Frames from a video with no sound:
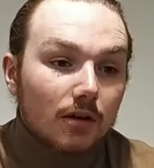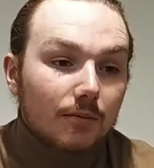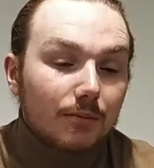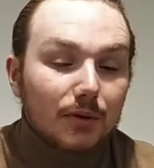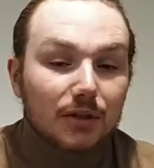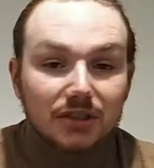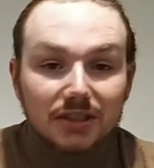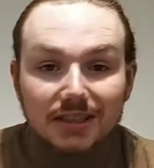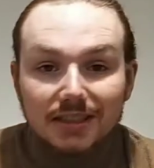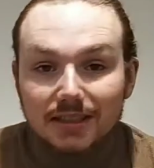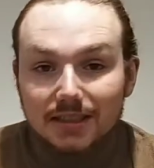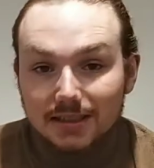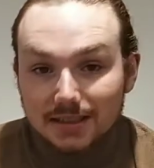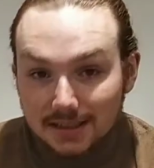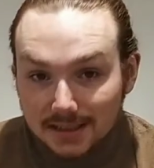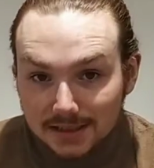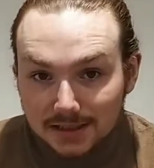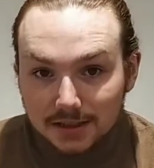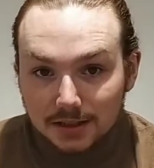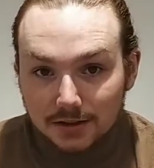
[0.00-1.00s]
But it's
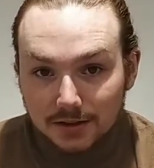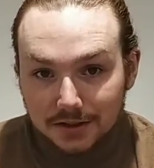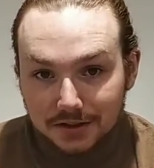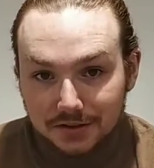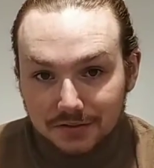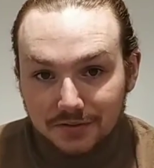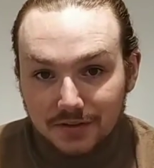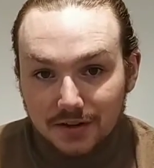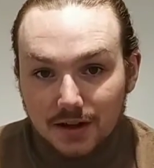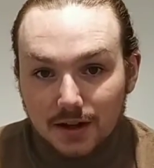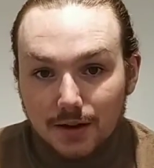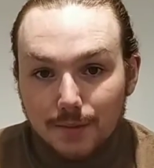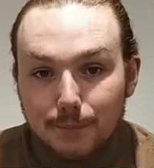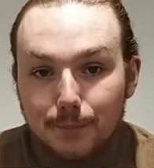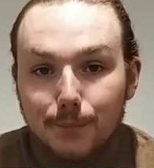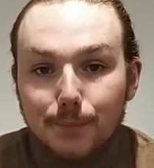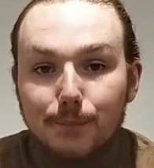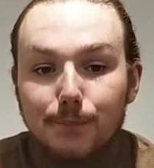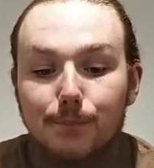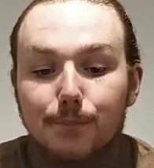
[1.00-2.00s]
easier, that's the thing.
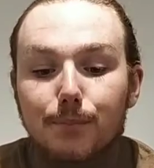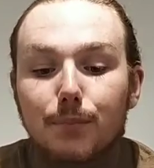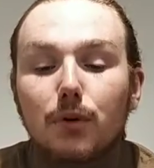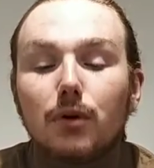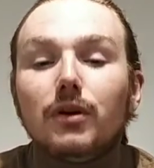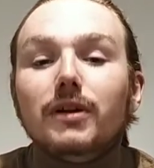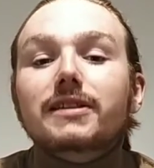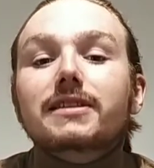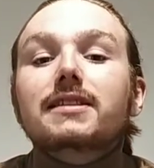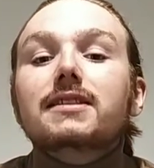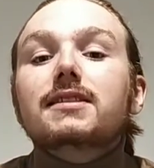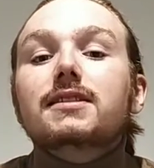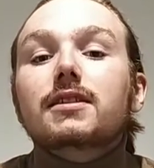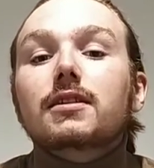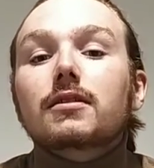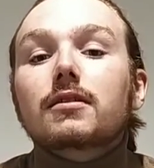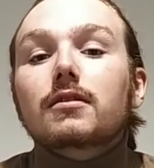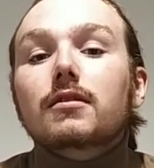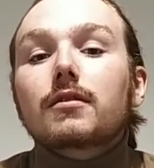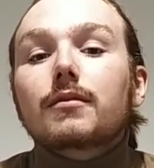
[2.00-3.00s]
But it's
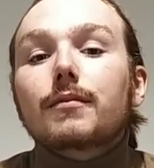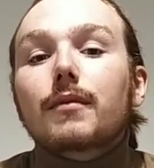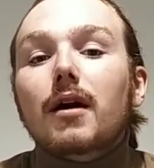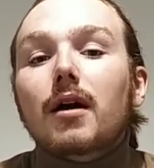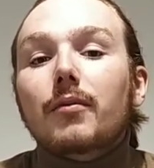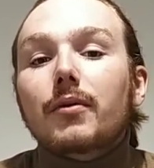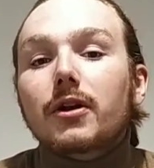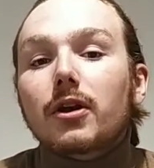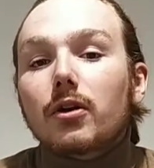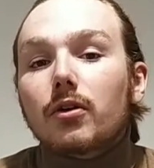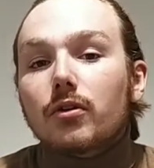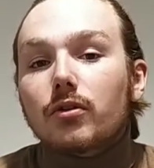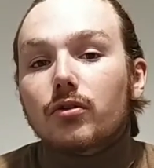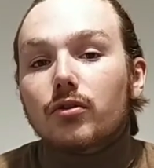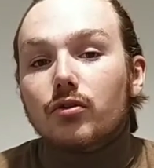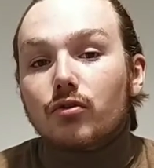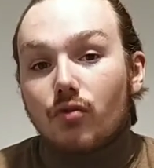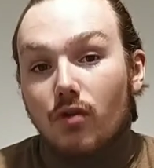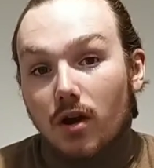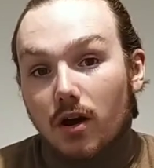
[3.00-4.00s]
easier, and we don't
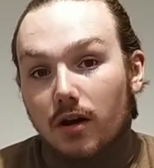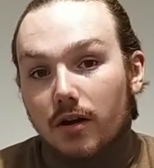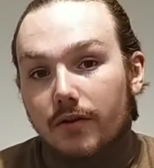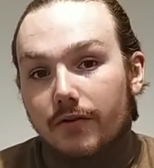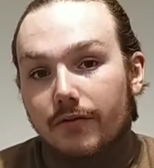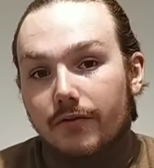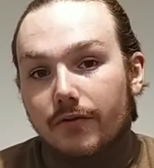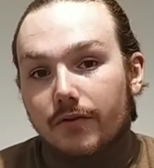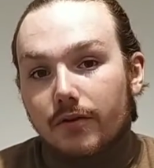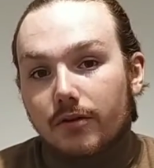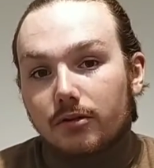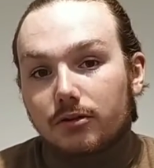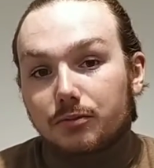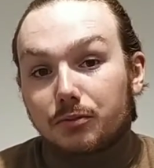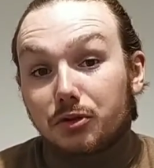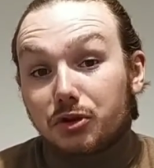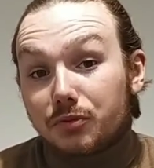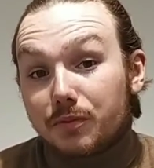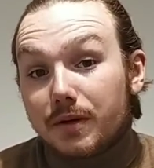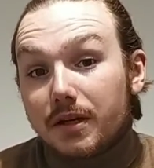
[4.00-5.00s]
derive as
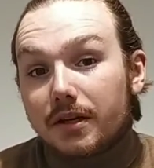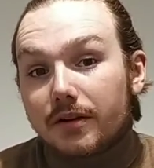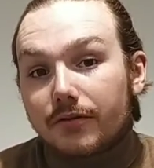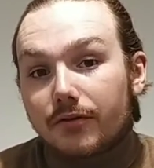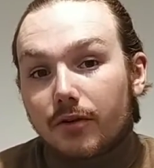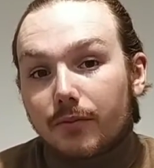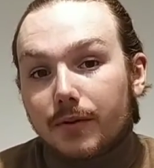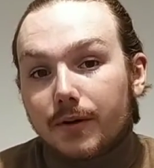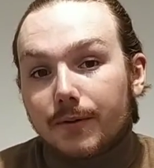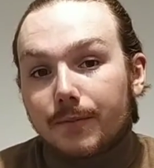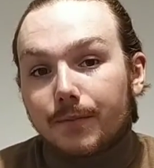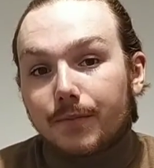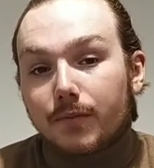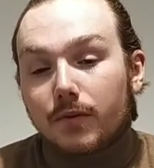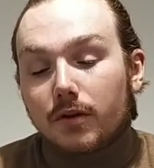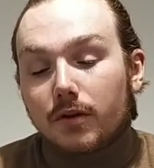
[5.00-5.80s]
much meaning from it.